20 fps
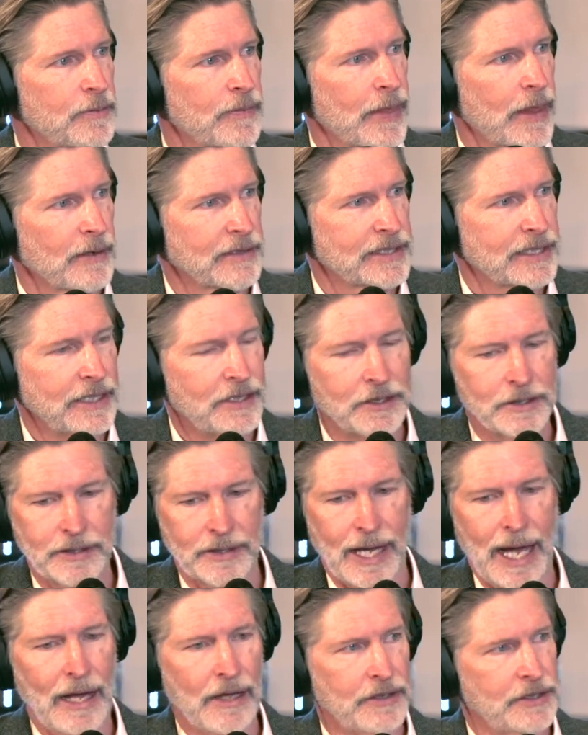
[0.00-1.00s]

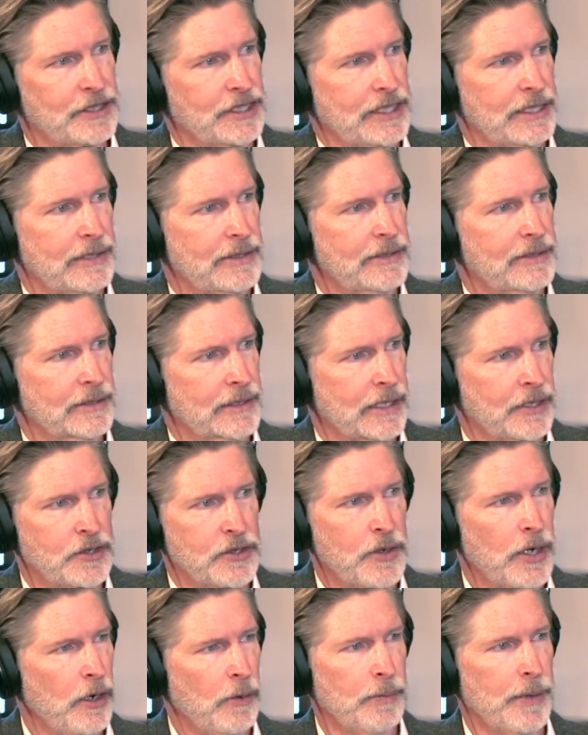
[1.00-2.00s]
allergies? Can
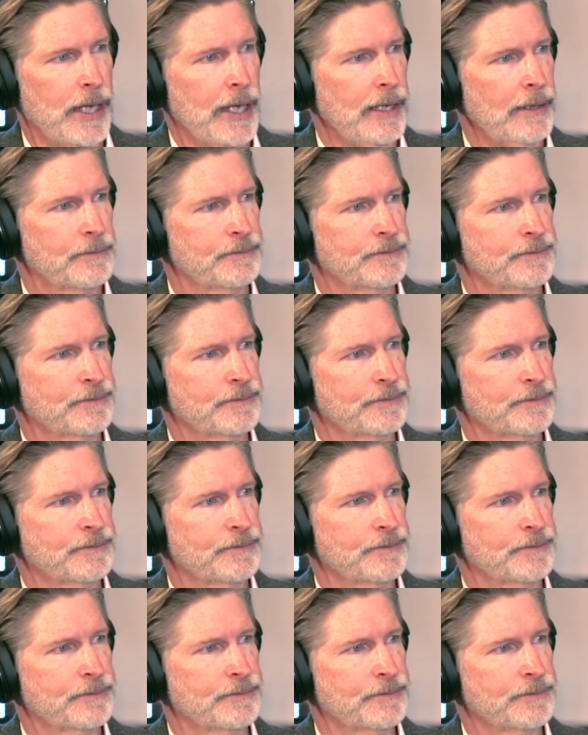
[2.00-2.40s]
you help that?